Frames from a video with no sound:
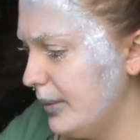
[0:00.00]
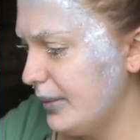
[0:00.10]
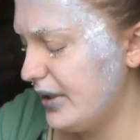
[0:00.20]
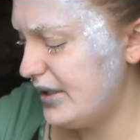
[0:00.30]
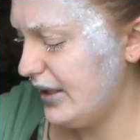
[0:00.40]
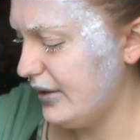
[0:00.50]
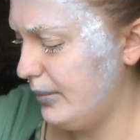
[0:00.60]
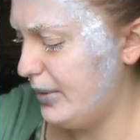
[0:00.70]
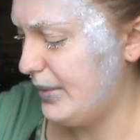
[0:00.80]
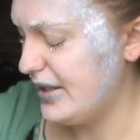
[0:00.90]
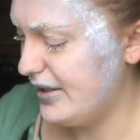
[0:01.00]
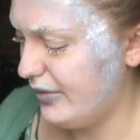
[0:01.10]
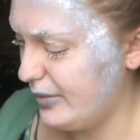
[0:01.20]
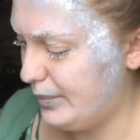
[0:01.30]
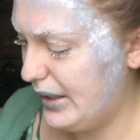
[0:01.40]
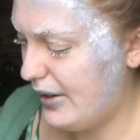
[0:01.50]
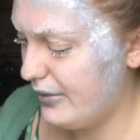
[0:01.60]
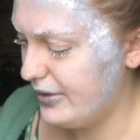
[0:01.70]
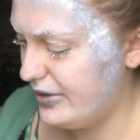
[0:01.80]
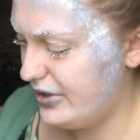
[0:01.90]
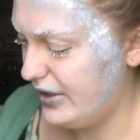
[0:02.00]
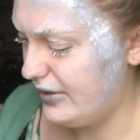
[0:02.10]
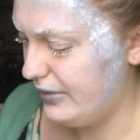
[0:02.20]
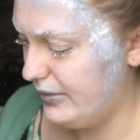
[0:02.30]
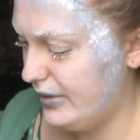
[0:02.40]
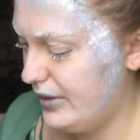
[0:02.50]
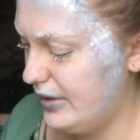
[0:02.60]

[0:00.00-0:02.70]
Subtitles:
going to take a little bit of my silver powdered shadow